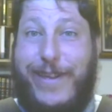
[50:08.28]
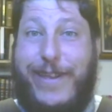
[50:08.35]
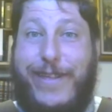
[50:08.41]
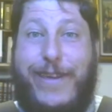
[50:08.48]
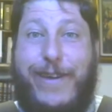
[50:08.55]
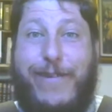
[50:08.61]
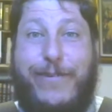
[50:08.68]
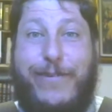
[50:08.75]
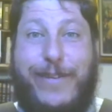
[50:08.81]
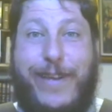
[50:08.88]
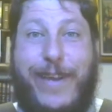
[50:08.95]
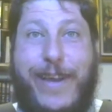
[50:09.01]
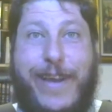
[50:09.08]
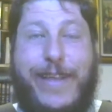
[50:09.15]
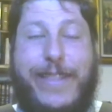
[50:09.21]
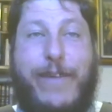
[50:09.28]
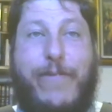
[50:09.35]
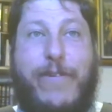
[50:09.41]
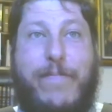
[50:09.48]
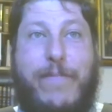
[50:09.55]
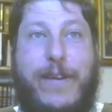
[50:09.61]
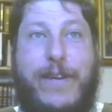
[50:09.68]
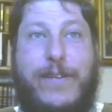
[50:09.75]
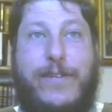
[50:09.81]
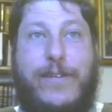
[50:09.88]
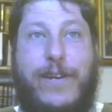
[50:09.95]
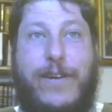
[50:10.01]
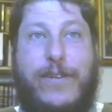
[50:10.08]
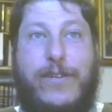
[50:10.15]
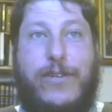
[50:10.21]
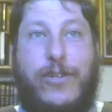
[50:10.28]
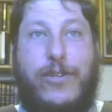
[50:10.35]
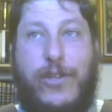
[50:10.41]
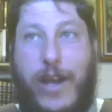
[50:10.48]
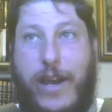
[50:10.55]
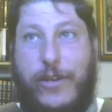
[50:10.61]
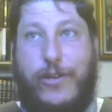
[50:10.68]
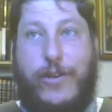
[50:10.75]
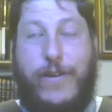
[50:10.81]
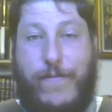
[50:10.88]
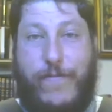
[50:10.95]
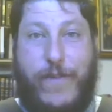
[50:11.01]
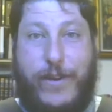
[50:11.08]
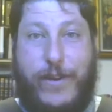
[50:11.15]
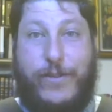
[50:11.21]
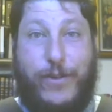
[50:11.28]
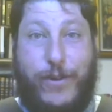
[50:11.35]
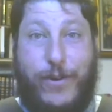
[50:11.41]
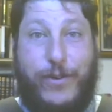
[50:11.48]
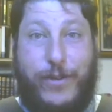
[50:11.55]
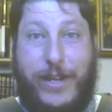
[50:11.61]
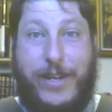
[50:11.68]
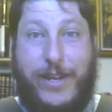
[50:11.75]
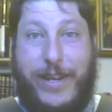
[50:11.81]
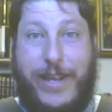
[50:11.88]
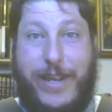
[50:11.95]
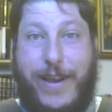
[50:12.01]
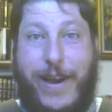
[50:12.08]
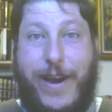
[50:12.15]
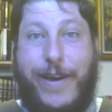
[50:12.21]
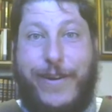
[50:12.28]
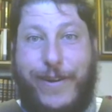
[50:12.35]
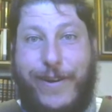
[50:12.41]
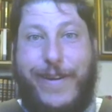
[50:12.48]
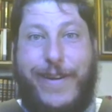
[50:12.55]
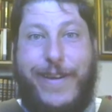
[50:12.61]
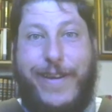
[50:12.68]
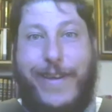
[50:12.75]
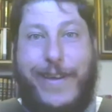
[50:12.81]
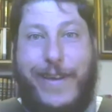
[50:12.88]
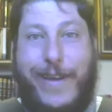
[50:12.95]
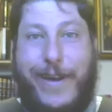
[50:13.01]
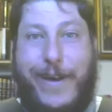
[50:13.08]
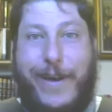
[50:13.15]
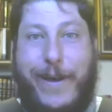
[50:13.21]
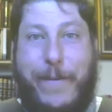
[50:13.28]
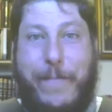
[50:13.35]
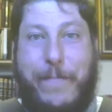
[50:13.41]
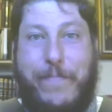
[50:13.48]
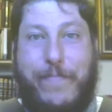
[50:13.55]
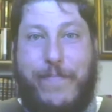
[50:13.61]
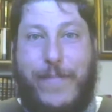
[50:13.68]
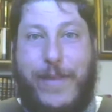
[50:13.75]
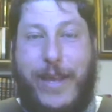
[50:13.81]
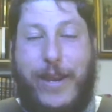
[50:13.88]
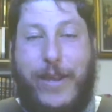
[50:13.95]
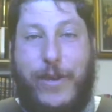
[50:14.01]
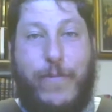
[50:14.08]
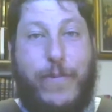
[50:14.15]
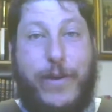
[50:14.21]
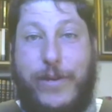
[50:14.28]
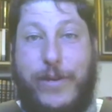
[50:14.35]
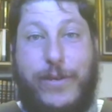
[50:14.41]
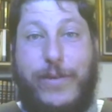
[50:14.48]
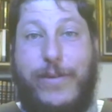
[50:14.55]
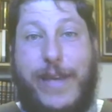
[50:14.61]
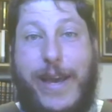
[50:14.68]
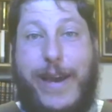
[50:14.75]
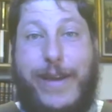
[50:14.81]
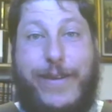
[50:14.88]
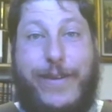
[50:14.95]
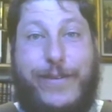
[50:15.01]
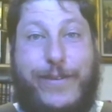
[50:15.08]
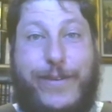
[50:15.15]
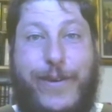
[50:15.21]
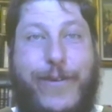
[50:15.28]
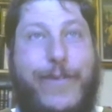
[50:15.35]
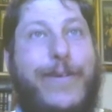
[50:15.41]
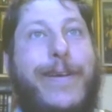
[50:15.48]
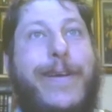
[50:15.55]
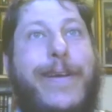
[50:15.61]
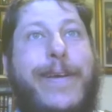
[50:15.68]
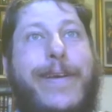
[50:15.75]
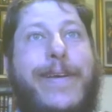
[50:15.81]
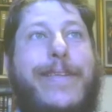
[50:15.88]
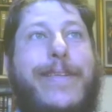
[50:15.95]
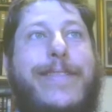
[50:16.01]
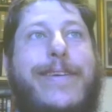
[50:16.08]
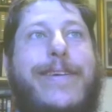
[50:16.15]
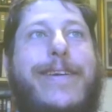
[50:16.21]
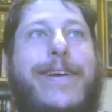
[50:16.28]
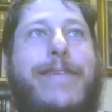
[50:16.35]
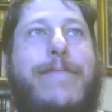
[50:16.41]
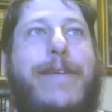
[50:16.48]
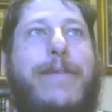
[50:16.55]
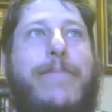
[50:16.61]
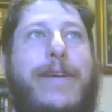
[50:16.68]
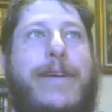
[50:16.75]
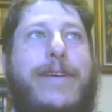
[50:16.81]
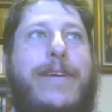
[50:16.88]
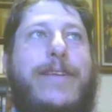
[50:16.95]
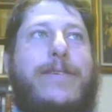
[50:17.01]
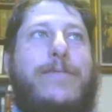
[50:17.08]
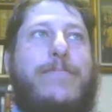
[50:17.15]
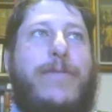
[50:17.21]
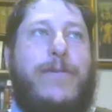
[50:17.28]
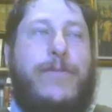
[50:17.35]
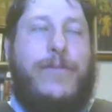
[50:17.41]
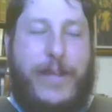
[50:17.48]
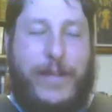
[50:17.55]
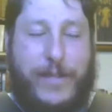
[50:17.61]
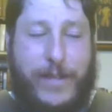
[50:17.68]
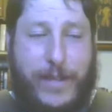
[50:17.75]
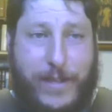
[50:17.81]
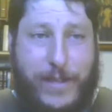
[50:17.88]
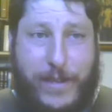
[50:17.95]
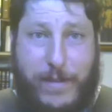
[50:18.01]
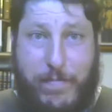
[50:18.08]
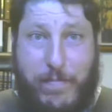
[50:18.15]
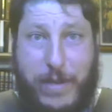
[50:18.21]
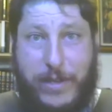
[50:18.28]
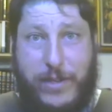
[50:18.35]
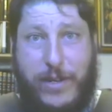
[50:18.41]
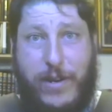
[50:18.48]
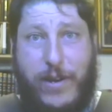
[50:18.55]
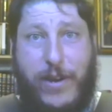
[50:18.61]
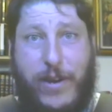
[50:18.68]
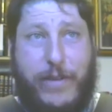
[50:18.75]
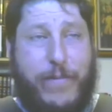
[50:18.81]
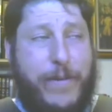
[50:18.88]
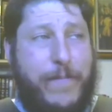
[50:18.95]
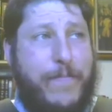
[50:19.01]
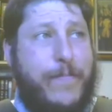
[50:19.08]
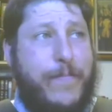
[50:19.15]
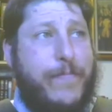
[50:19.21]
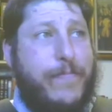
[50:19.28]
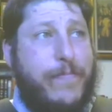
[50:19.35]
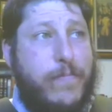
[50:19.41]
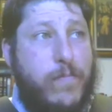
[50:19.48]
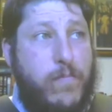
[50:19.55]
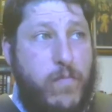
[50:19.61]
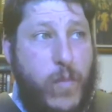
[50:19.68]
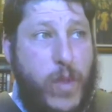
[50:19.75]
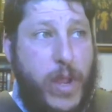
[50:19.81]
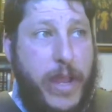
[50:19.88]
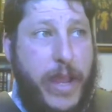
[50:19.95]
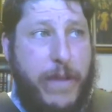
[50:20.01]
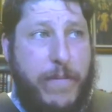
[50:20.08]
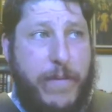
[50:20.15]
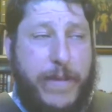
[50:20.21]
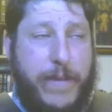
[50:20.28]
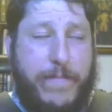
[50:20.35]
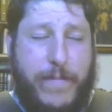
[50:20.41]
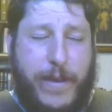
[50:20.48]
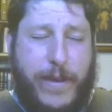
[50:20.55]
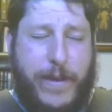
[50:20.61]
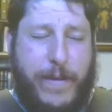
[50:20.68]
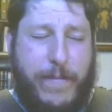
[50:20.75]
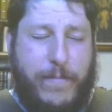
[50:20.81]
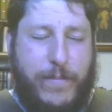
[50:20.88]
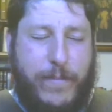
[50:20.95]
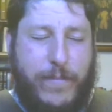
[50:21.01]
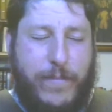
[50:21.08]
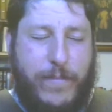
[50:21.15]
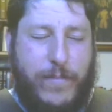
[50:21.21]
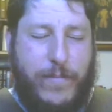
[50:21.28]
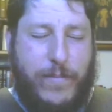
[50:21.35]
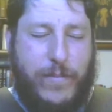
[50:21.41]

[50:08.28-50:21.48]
that was that would have been considered such an affront to her dignity and honor. Um, you know, you wouldn't do that. So the uh, anyway, it is one of those things that the mist in Hollywood anyway, um, it's